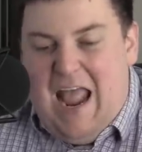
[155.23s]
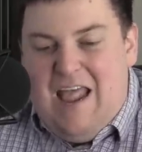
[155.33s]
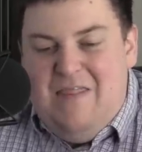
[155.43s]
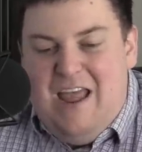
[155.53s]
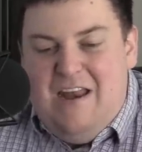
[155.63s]

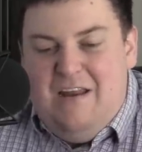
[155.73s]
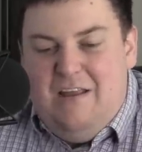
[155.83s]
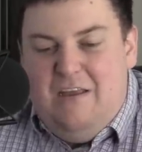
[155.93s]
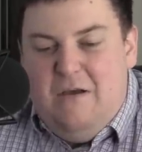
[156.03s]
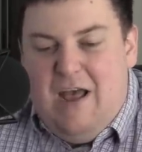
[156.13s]
And then
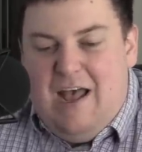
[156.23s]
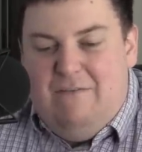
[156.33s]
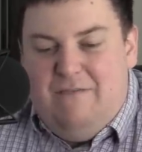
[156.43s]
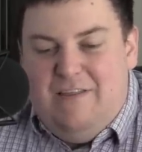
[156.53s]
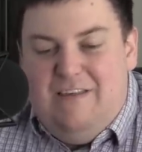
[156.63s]
you
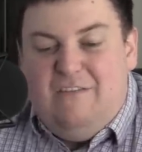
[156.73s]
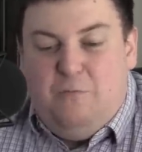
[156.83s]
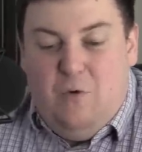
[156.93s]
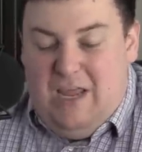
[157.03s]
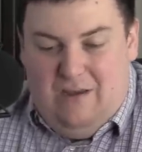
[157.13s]
have this
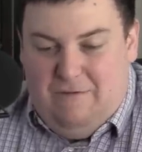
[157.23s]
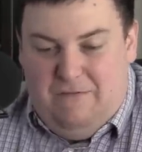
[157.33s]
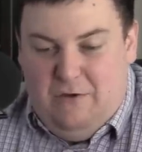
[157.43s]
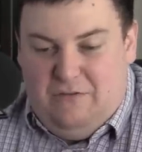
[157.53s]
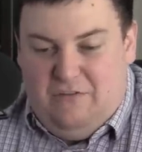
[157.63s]
week a few